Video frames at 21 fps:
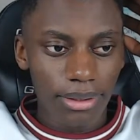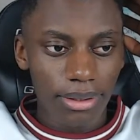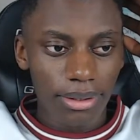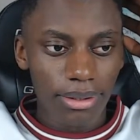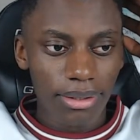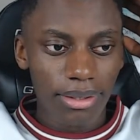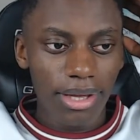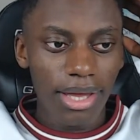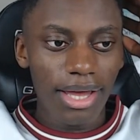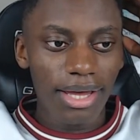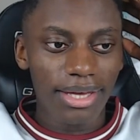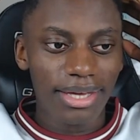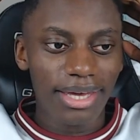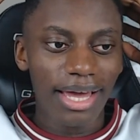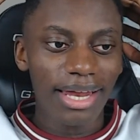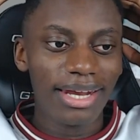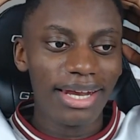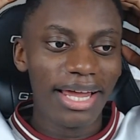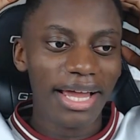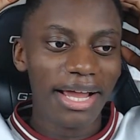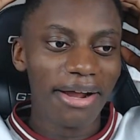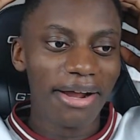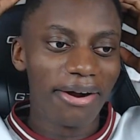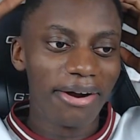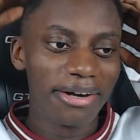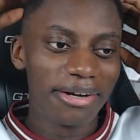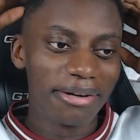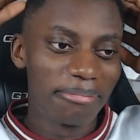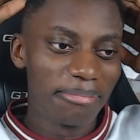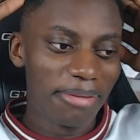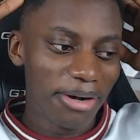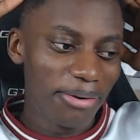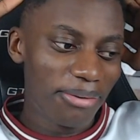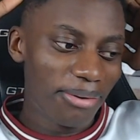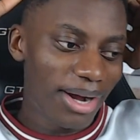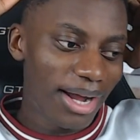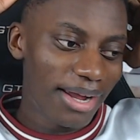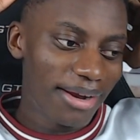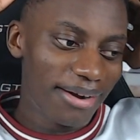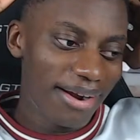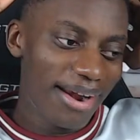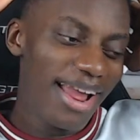Get Lingard and
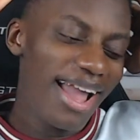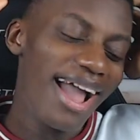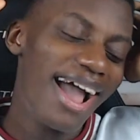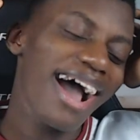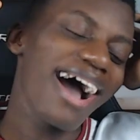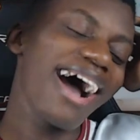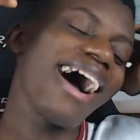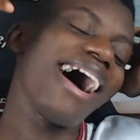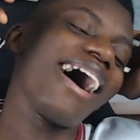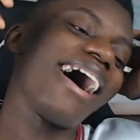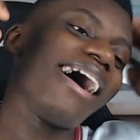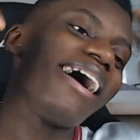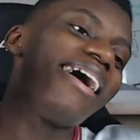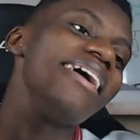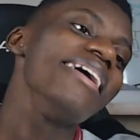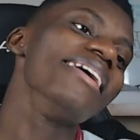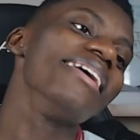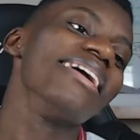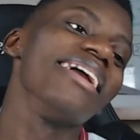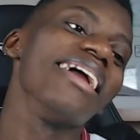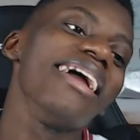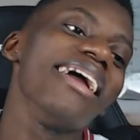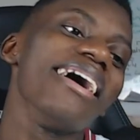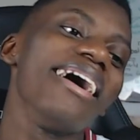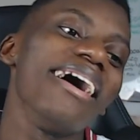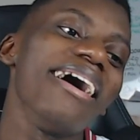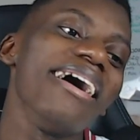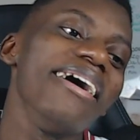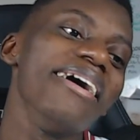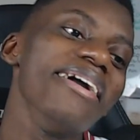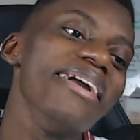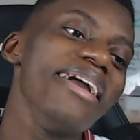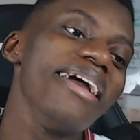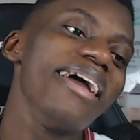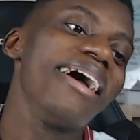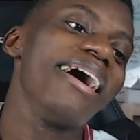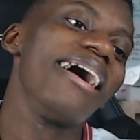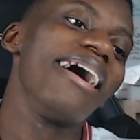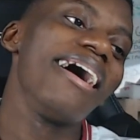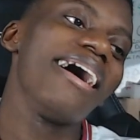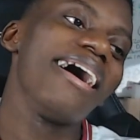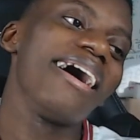Maguire. Yeah.
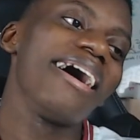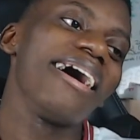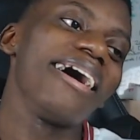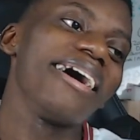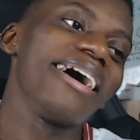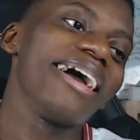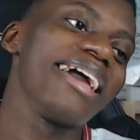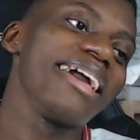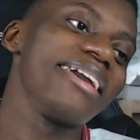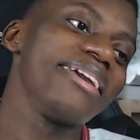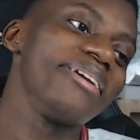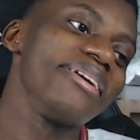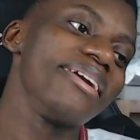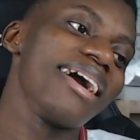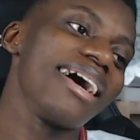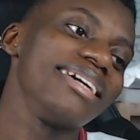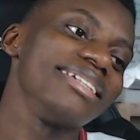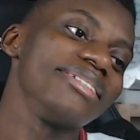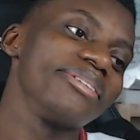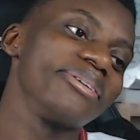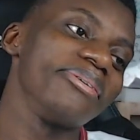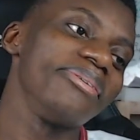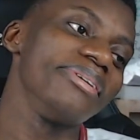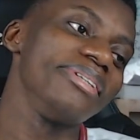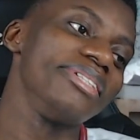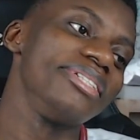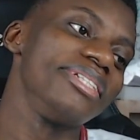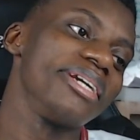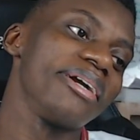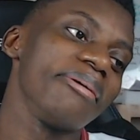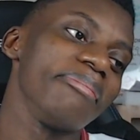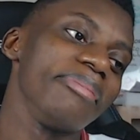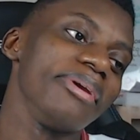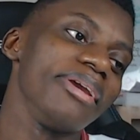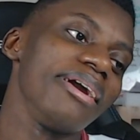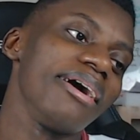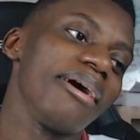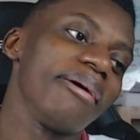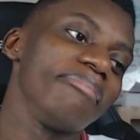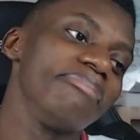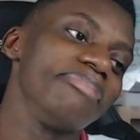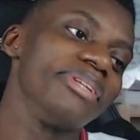Hey, you guys always cheer me
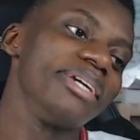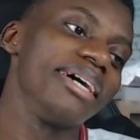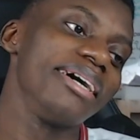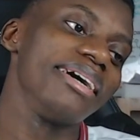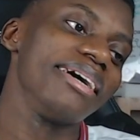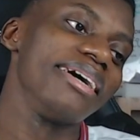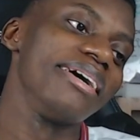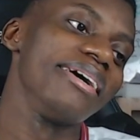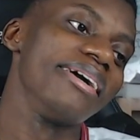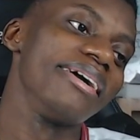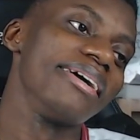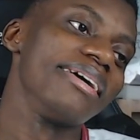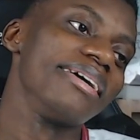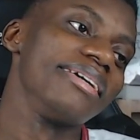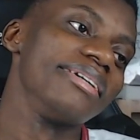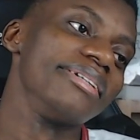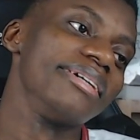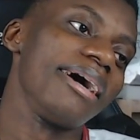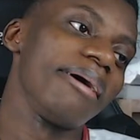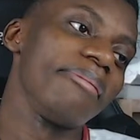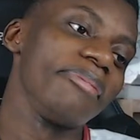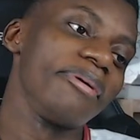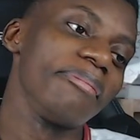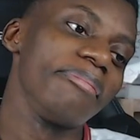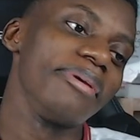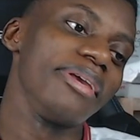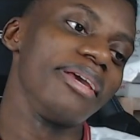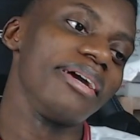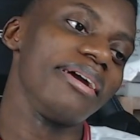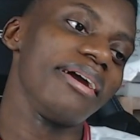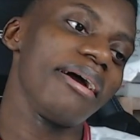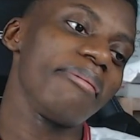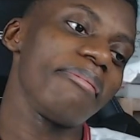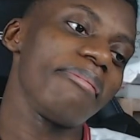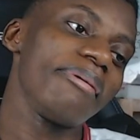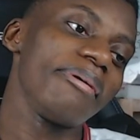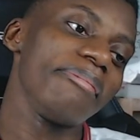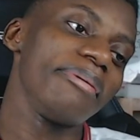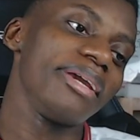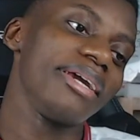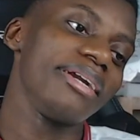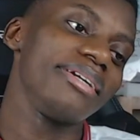up. I'm gonna be
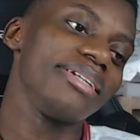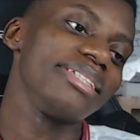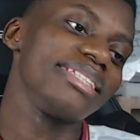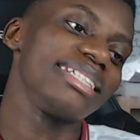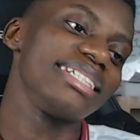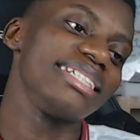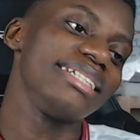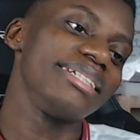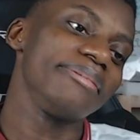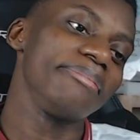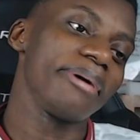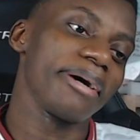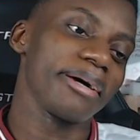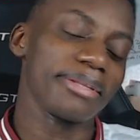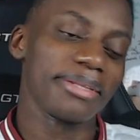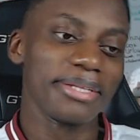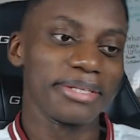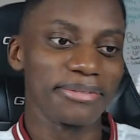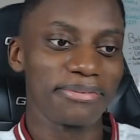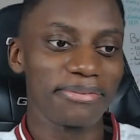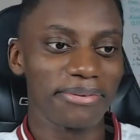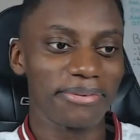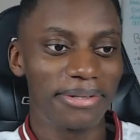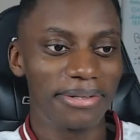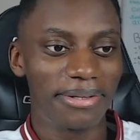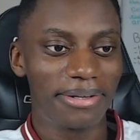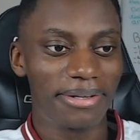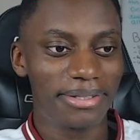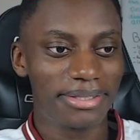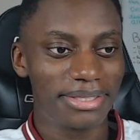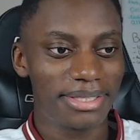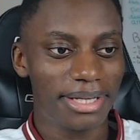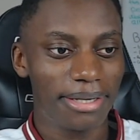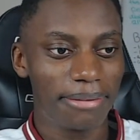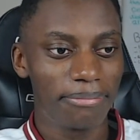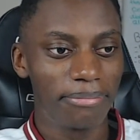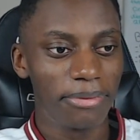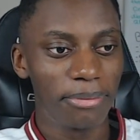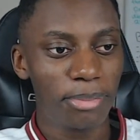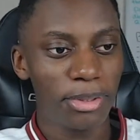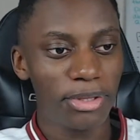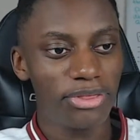irritated about this for a long time.
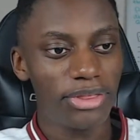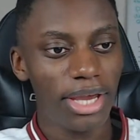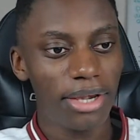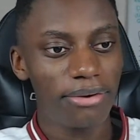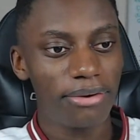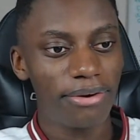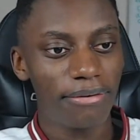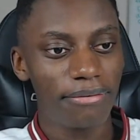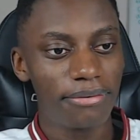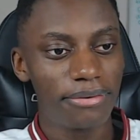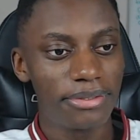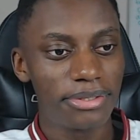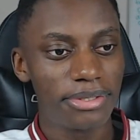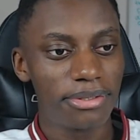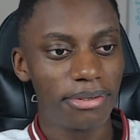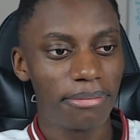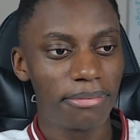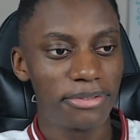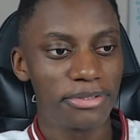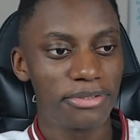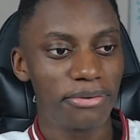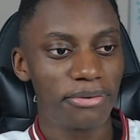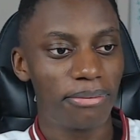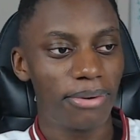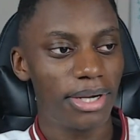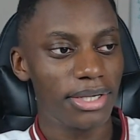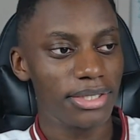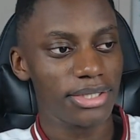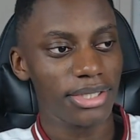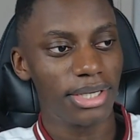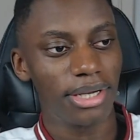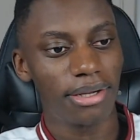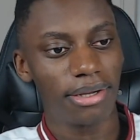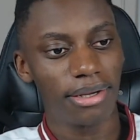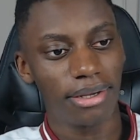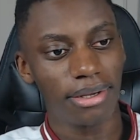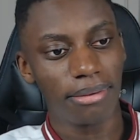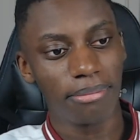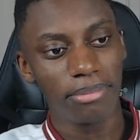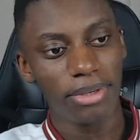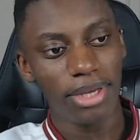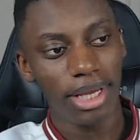But thank you everyone so much for watching.
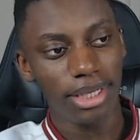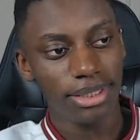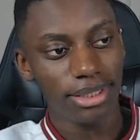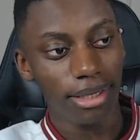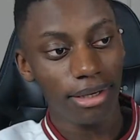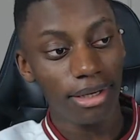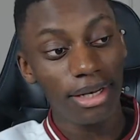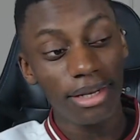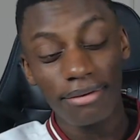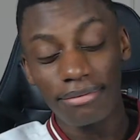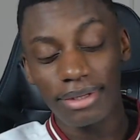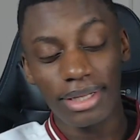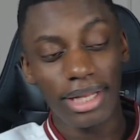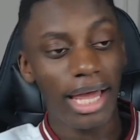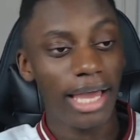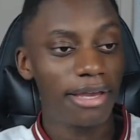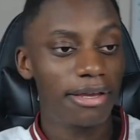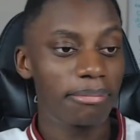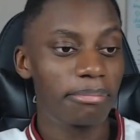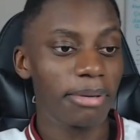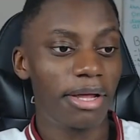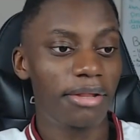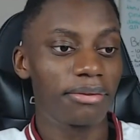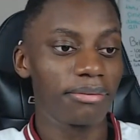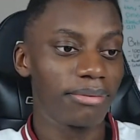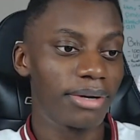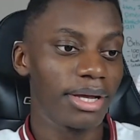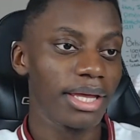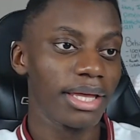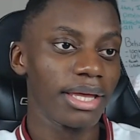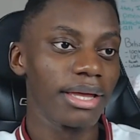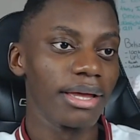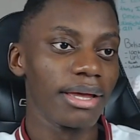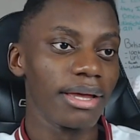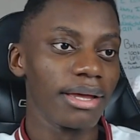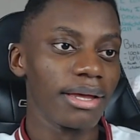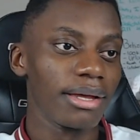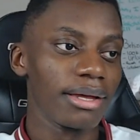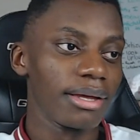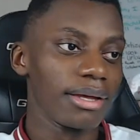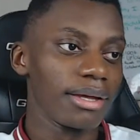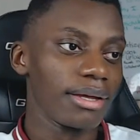Mia-san, leave a like, by the way.
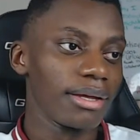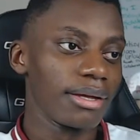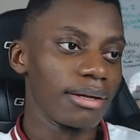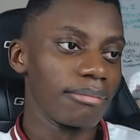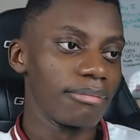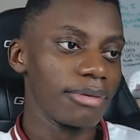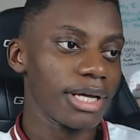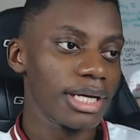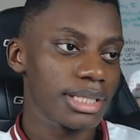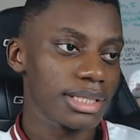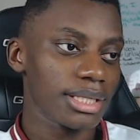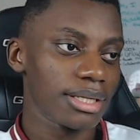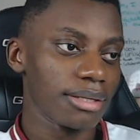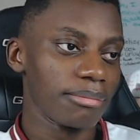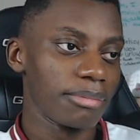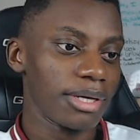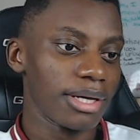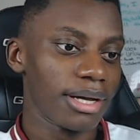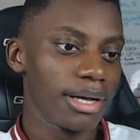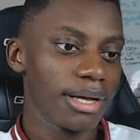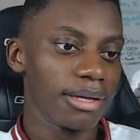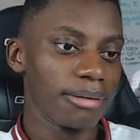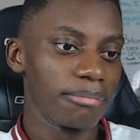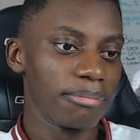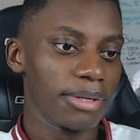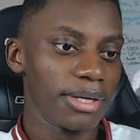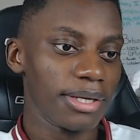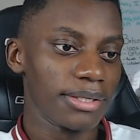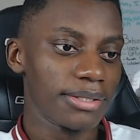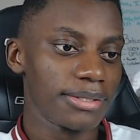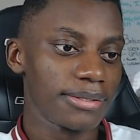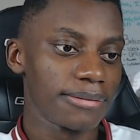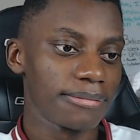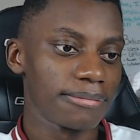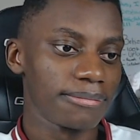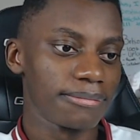Mia-san, Mia, and peace.